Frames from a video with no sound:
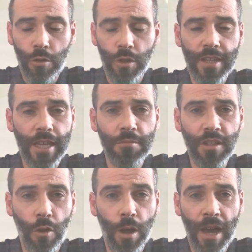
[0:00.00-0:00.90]
I know at
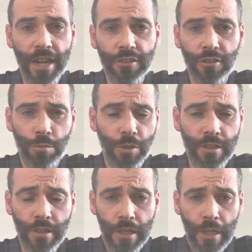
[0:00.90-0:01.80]
times a lot of managers
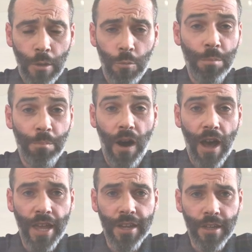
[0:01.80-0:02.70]
would
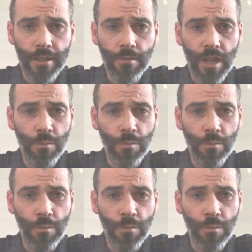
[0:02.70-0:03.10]
butt in